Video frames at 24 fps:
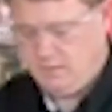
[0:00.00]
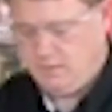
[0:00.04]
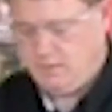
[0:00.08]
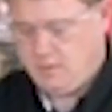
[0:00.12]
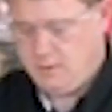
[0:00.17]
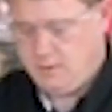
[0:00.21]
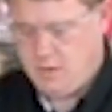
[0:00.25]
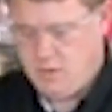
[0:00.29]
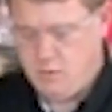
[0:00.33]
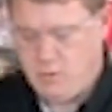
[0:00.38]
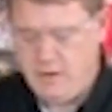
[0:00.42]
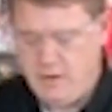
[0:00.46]

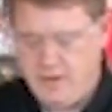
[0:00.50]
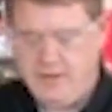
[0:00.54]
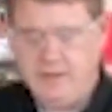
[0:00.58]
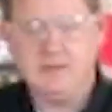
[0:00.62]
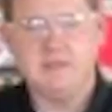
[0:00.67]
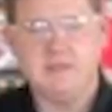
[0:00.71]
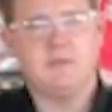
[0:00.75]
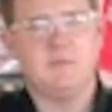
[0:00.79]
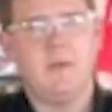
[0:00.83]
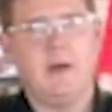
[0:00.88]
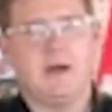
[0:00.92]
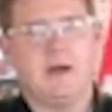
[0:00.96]
You want to
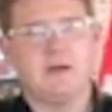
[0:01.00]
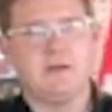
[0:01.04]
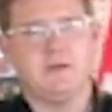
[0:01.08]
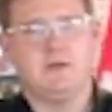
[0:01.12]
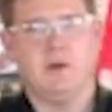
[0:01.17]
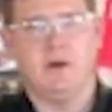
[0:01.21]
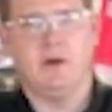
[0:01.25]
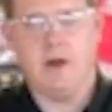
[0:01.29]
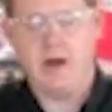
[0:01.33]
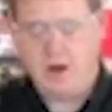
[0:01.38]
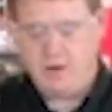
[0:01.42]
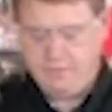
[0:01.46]
inspect
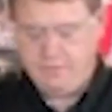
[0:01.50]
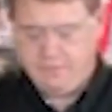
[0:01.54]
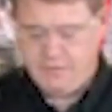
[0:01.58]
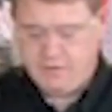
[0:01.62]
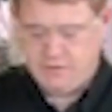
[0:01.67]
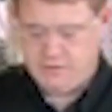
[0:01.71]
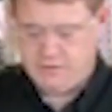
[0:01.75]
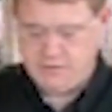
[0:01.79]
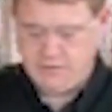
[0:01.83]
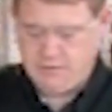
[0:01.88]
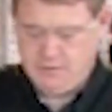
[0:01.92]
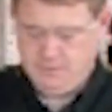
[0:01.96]
your air
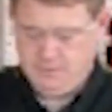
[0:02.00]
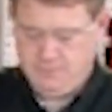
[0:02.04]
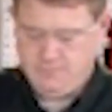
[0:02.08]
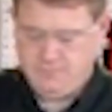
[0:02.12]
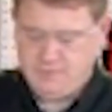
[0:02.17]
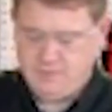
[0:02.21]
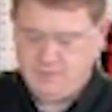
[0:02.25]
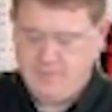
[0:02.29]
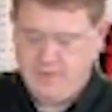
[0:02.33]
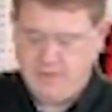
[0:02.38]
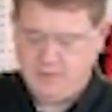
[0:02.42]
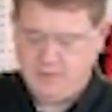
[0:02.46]
filter to make